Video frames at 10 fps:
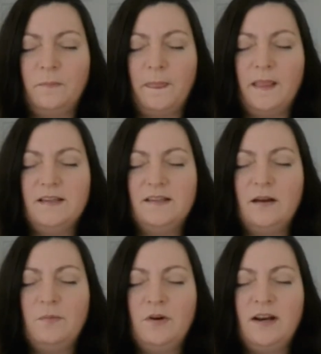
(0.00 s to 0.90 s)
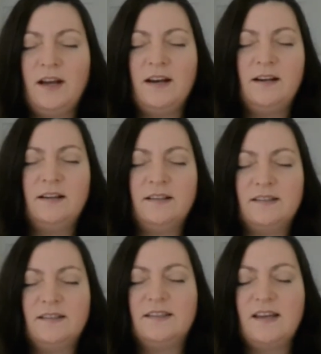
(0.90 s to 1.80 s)
You see, on one hand, Alex,
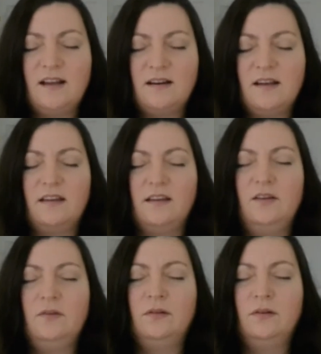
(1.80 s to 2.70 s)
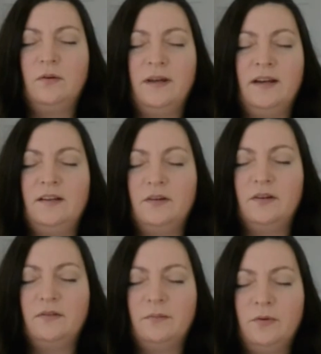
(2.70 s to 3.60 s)
it's saying like you can go in and you
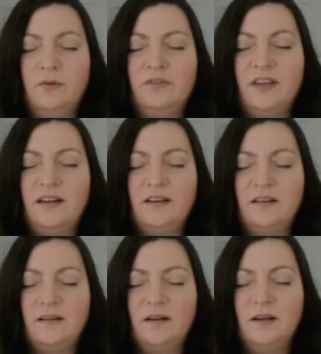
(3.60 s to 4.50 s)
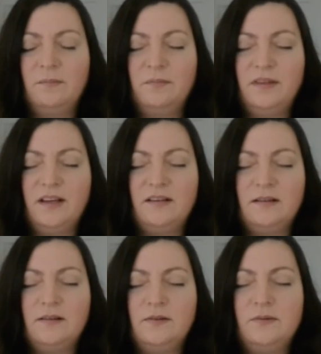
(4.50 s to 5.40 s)
can remove that, but then you
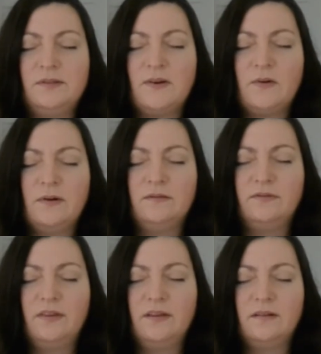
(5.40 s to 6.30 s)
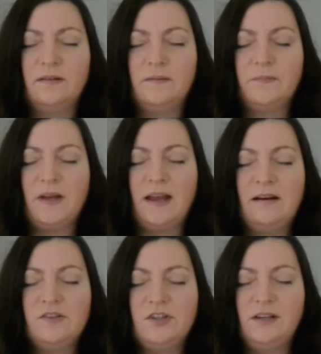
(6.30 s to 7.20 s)
lose all of the
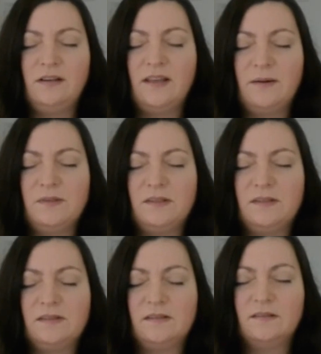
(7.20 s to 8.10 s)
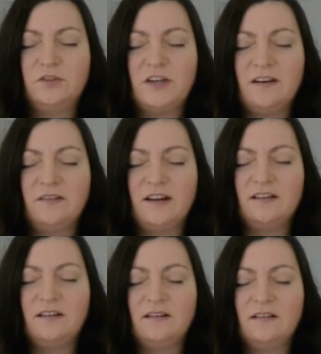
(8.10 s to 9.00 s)
energy that was
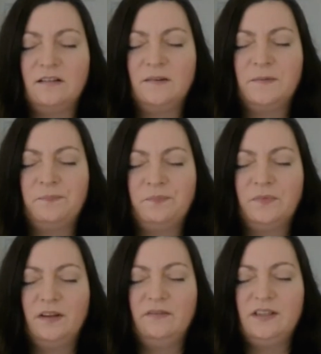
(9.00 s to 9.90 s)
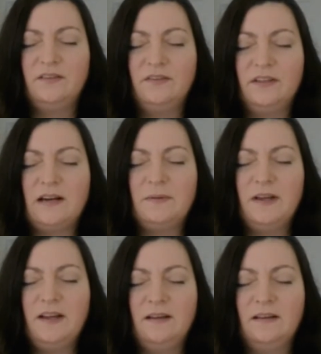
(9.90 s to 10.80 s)
generated. If you think of it that
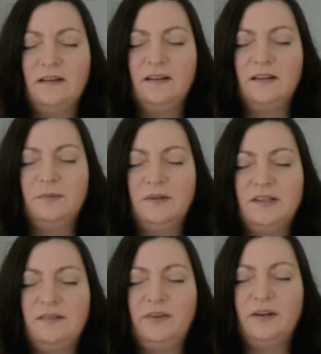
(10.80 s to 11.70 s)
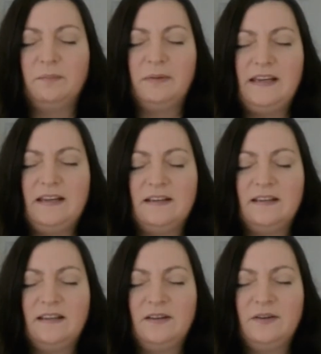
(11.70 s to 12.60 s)
way. Whereas if you complete it,
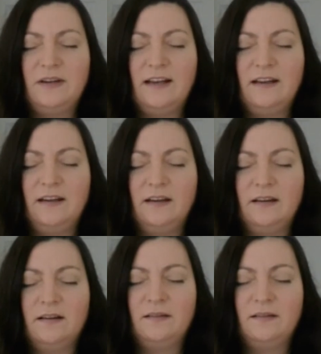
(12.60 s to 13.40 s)
then you get like a